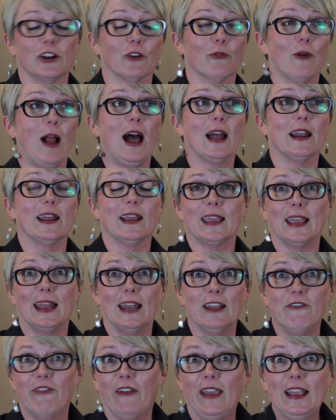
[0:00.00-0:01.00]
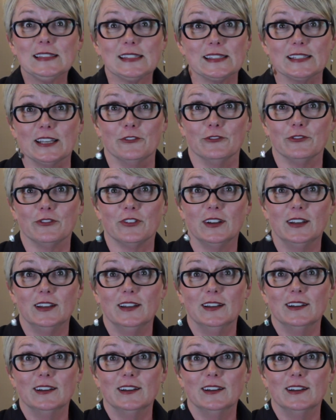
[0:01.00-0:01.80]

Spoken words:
neurotic, and evasive.